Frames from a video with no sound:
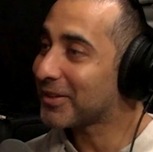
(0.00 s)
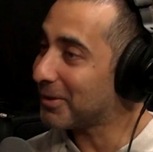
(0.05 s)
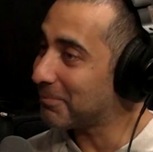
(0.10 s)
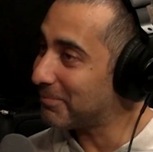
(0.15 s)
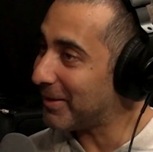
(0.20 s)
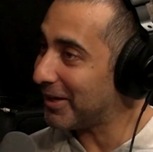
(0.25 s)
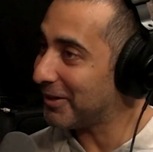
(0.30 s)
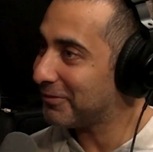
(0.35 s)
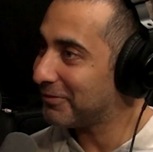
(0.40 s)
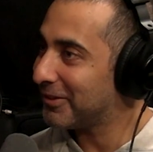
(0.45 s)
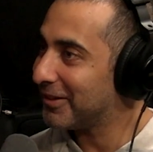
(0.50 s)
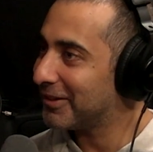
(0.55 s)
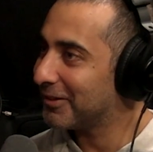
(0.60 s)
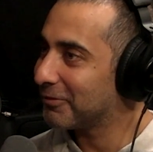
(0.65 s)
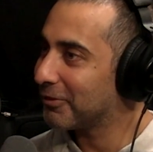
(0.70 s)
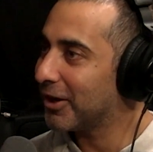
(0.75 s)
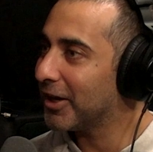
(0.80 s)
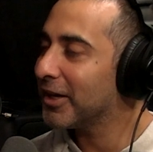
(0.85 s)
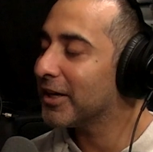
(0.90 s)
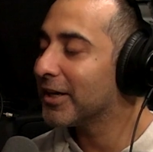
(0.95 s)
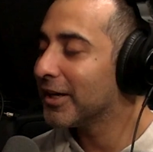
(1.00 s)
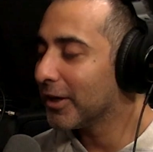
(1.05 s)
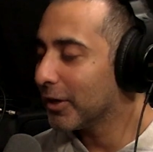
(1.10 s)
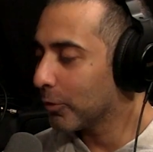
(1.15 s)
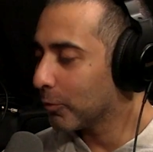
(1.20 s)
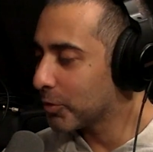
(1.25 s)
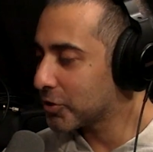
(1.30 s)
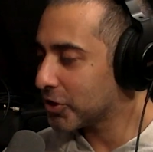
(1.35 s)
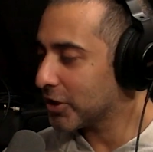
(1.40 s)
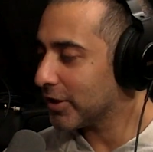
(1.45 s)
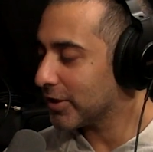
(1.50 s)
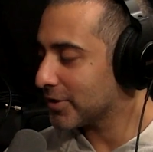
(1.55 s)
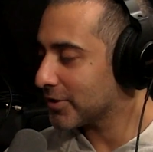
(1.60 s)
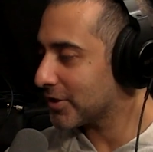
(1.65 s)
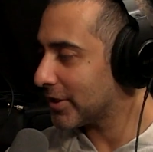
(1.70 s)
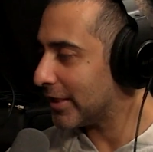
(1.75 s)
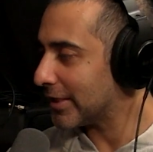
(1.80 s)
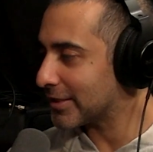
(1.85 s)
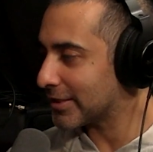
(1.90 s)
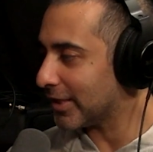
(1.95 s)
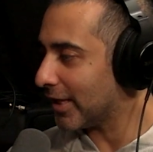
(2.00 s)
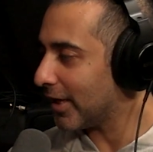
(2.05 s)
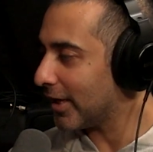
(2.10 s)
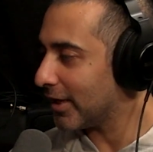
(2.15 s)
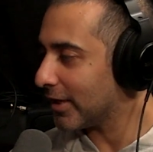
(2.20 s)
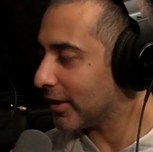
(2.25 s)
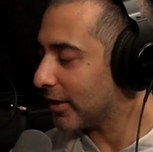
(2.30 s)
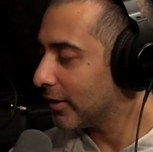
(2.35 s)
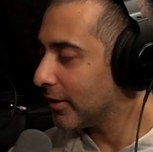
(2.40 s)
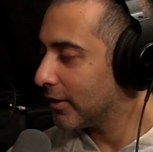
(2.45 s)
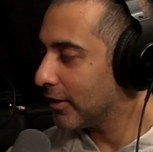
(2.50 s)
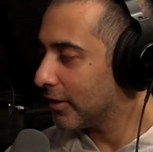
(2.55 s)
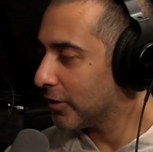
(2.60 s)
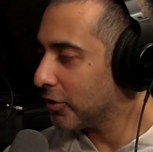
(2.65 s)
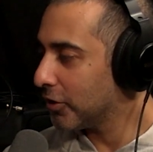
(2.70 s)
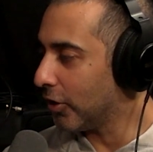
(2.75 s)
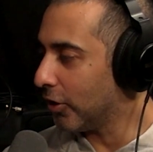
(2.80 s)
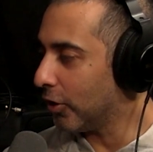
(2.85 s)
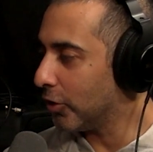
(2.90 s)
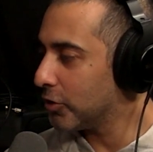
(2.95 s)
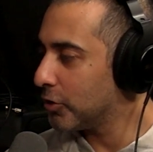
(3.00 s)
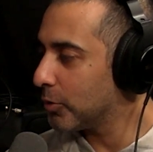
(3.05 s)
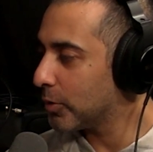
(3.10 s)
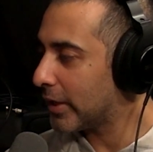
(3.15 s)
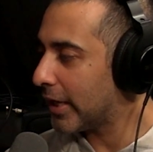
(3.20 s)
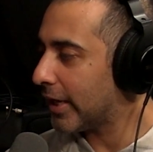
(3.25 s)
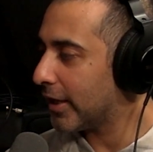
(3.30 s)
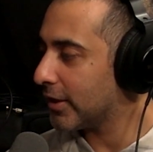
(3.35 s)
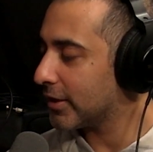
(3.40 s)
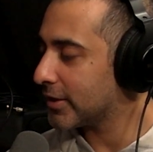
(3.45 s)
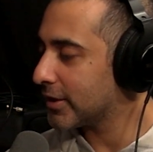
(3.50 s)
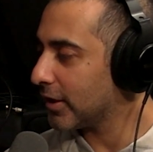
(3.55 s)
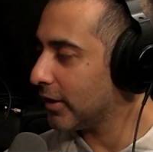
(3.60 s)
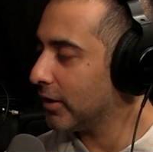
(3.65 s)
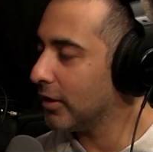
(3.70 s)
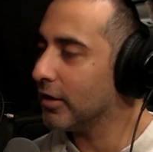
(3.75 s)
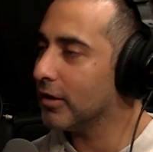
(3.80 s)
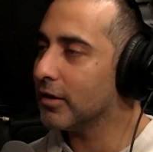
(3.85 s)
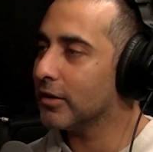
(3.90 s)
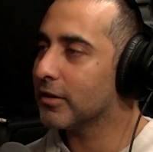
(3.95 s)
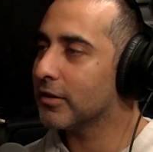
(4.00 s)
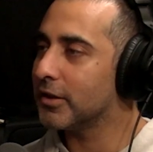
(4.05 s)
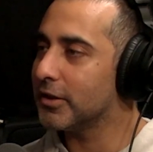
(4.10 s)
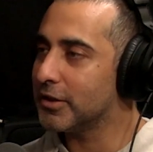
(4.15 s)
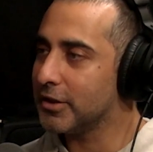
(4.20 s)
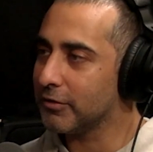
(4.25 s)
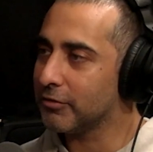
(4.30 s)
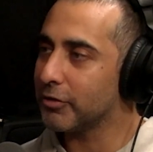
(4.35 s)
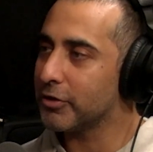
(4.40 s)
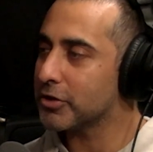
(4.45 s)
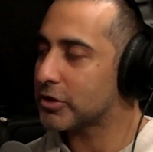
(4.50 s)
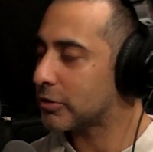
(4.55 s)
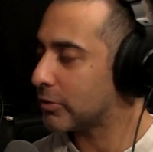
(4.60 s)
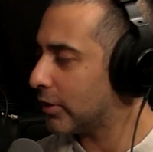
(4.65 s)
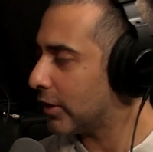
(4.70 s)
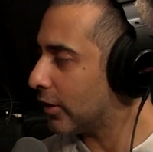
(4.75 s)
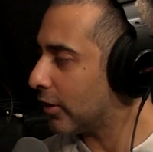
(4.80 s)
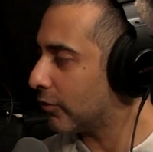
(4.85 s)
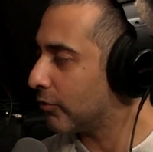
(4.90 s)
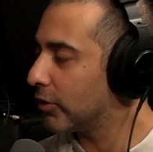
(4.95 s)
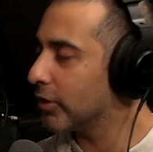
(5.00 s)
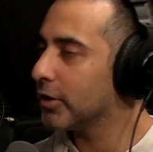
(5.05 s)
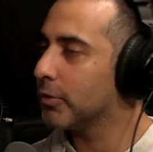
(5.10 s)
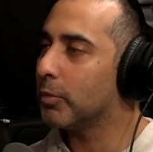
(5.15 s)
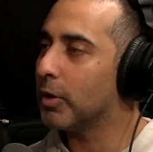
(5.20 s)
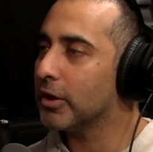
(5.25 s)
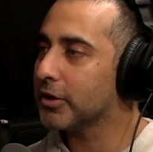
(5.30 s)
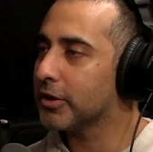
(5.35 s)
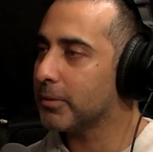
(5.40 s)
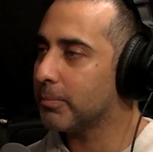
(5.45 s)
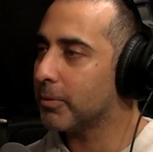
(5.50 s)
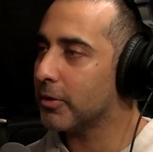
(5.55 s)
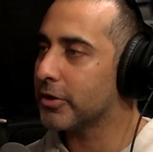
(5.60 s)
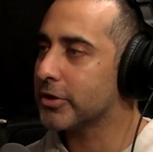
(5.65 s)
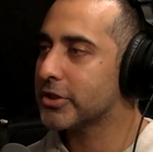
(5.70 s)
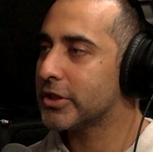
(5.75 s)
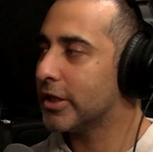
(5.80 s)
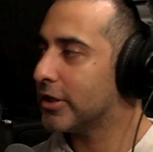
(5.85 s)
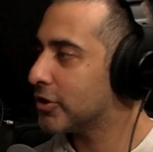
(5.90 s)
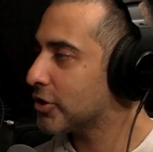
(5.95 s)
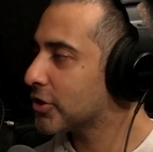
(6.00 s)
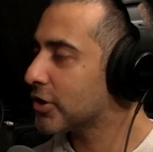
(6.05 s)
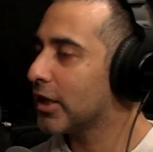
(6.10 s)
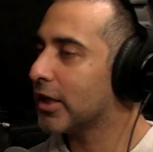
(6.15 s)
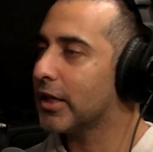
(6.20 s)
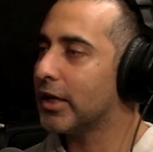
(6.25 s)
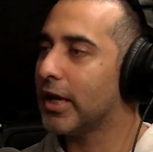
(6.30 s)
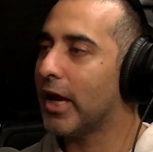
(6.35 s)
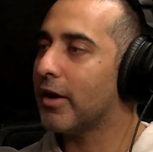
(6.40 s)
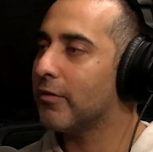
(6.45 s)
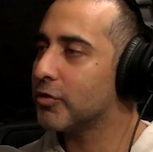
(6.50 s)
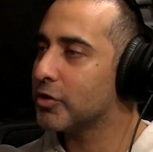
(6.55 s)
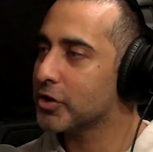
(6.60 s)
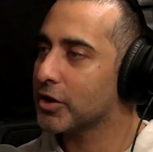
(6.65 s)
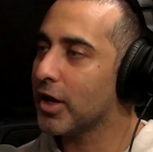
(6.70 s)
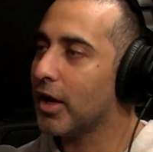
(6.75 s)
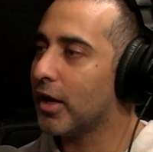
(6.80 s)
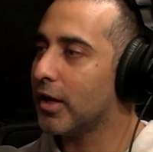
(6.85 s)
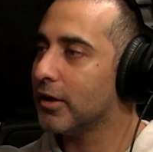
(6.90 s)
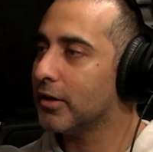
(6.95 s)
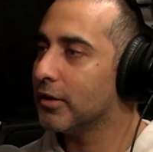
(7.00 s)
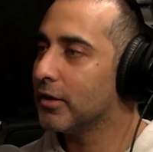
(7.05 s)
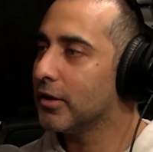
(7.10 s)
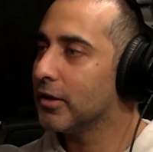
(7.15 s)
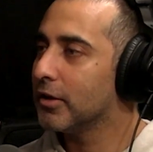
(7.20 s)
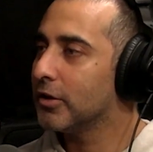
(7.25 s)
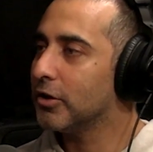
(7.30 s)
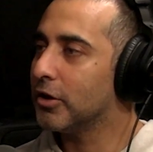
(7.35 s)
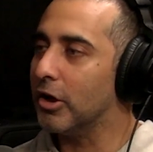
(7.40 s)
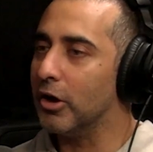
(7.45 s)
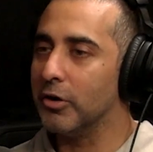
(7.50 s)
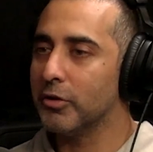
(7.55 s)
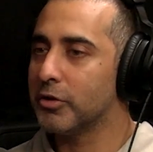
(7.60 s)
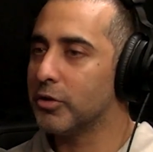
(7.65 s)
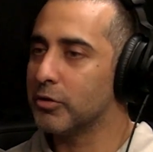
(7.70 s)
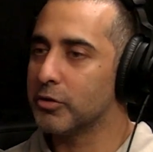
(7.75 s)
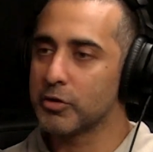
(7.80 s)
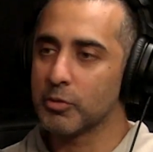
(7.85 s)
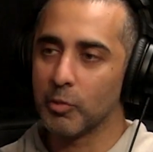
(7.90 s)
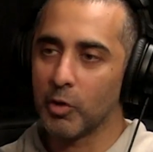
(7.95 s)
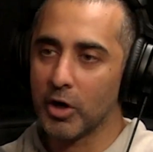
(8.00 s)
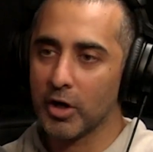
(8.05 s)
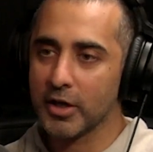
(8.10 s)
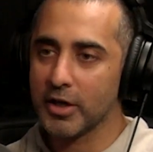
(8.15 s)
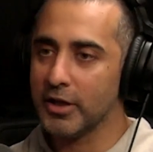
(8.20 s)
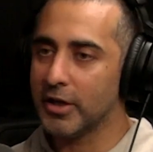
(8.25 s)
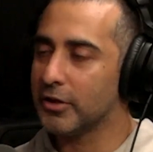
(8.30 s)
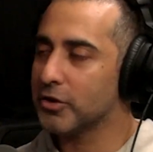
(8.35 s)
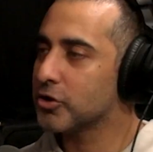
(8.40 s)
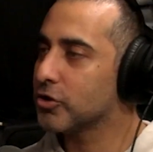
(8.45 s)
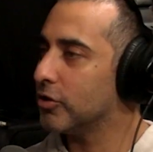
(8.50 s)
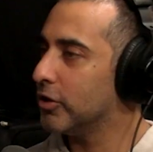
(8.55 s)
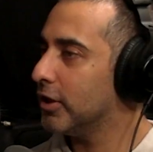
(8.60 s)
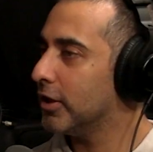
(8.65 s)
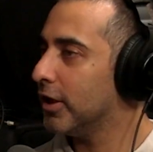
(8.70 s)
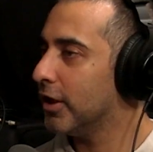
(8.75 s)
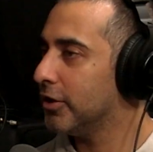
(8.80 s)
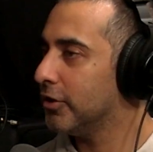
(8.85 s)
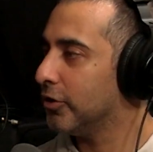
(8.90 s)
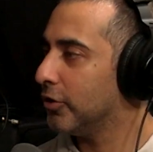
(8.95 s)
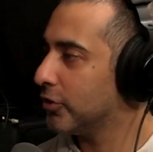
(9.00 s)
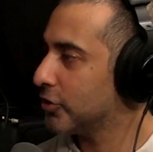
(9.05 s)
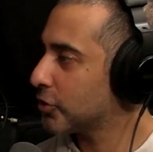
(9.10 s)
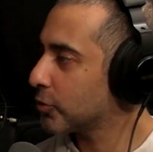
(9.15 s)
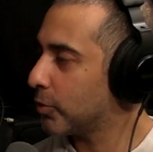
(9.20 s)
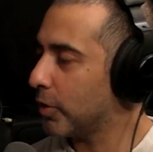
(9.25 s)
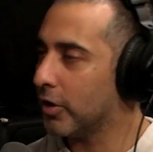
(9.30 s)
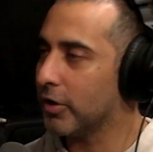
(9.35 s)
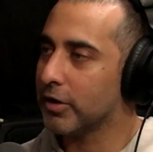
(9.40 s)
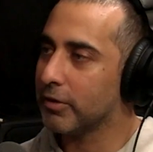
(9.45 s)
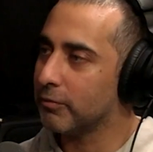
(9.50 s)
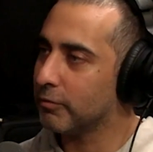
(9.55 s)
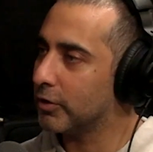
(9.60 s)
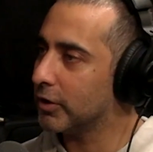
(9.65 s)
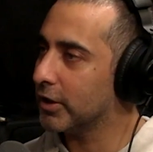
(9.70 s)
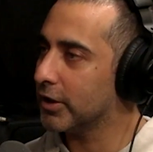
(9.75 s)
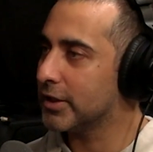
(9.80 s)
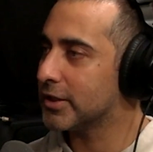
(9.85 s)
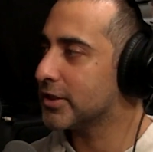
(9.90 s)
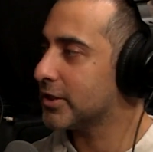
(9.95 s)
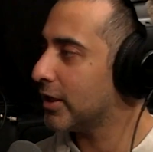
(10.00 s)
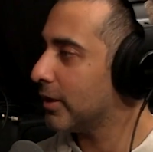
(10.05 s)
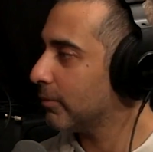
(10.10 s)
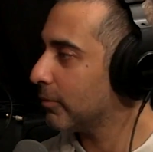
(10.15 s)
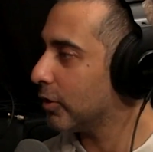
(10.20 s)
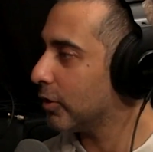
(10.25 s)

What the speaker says: a benefit, right? Which is, it's like, you can't tell the difference between a really wealthy person and just like an average guy. You're walking down the street and you're just wearing really the same